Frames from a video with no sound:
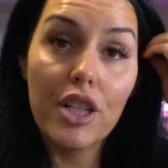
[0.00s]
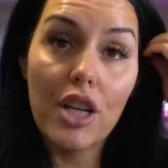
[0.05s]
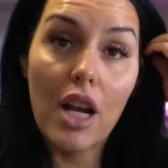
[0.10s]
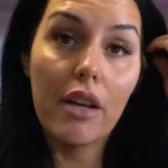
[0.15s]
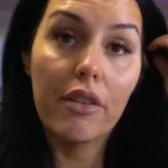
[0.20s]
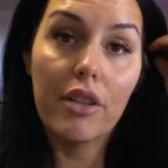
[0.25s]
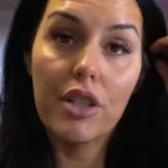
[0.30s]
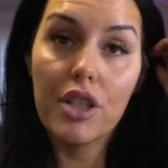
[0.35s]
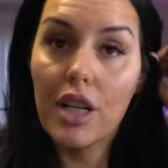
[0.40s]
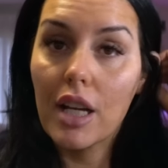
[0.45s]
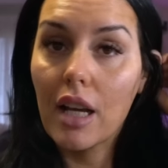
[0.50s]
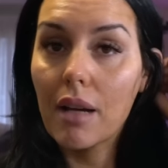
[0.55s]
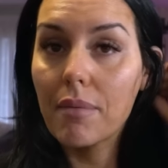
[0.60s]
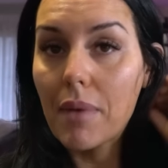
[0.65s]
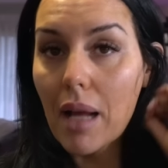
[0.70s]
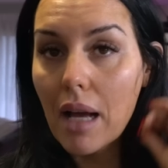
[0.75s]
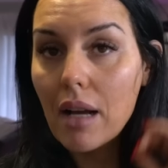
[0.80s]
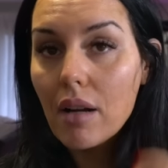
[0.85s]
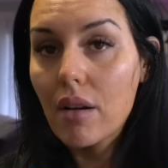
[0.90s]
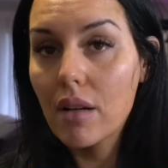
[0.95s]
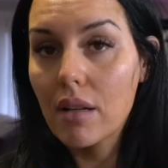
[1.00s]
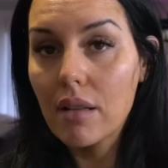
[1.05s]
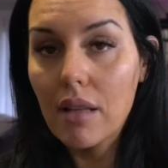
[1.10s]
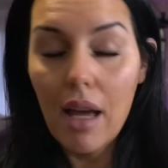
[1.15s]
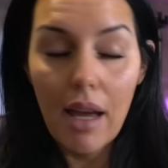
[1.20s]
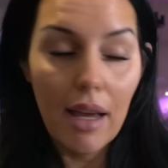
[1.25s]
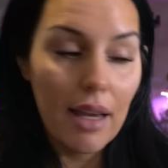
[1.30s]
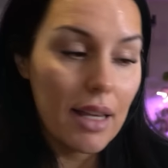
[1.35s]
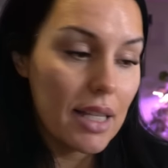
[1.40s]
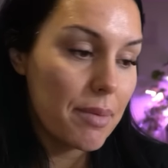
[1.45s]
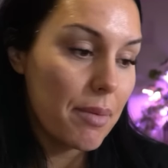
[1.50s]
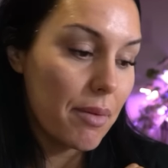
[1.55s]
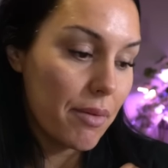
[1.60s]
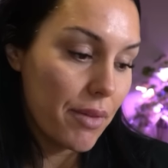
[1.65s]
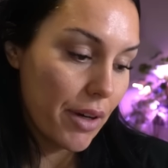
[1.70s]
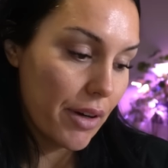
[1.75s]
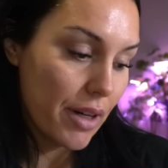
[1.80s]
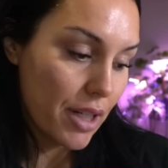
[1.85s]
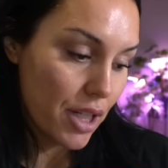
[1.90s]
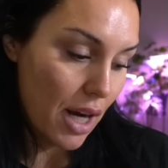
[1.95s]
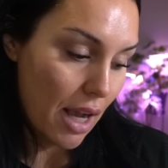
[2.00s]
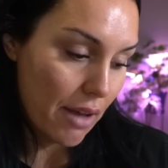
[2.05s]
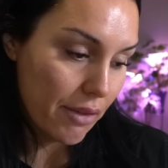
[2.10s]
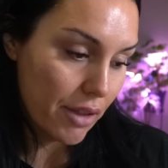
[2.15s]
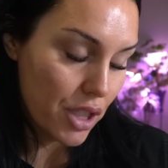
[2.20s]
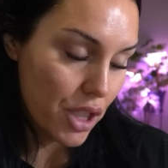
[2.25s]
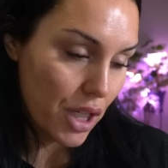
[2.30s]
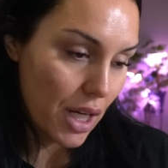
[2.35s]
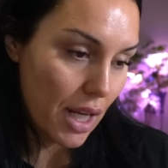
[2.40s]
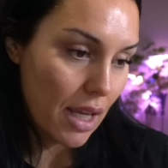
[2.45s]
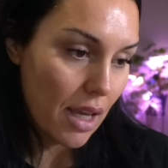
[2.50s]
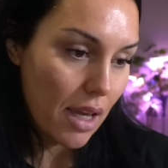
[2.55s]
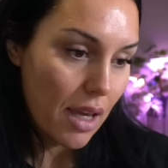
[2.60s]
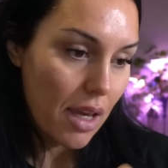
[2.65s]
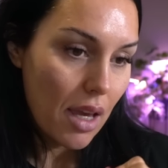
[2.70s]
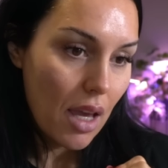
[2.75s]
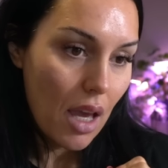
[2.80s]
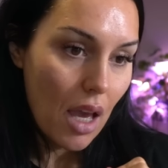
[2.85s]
challenging I'm not gonna lie it's been very challenging